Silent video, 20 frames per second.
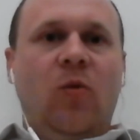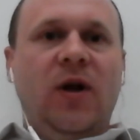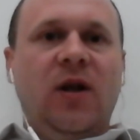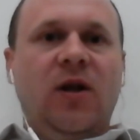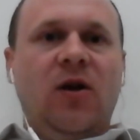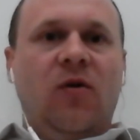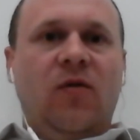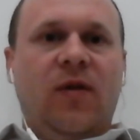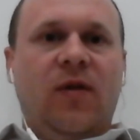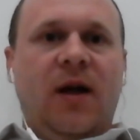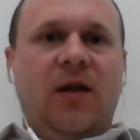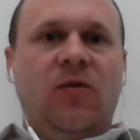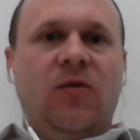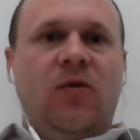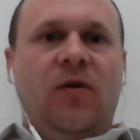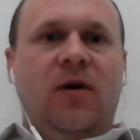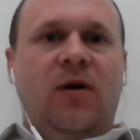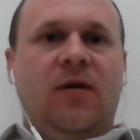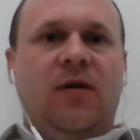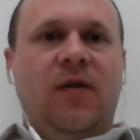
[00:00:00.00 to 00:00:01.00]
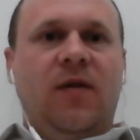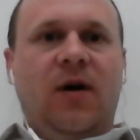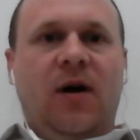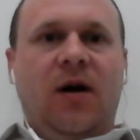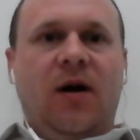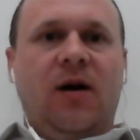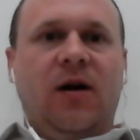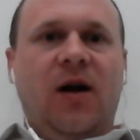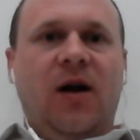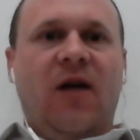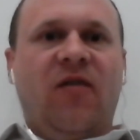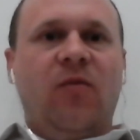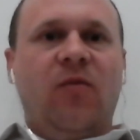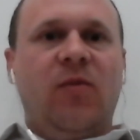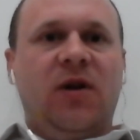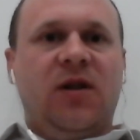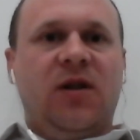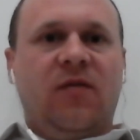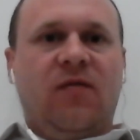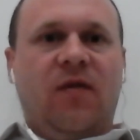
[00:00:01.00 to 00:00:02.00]
we know that the
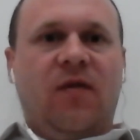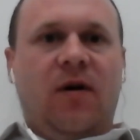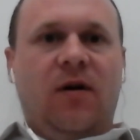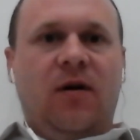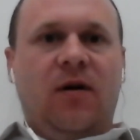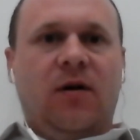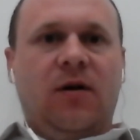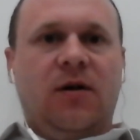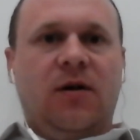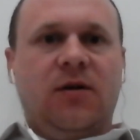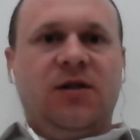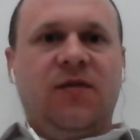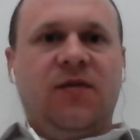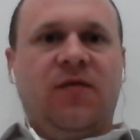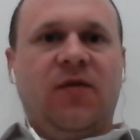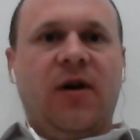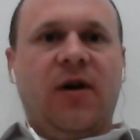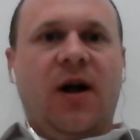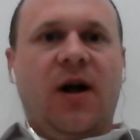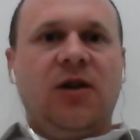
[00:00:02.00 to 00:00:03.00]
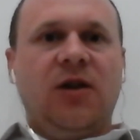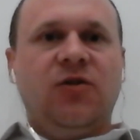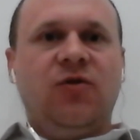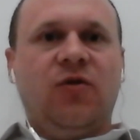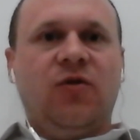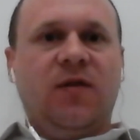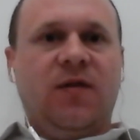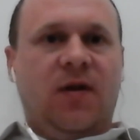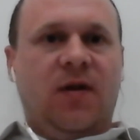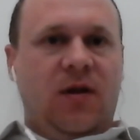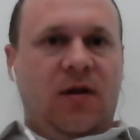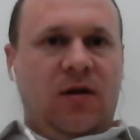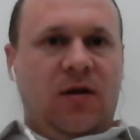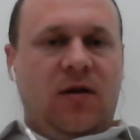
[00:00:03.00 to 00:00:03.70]
government of different countries and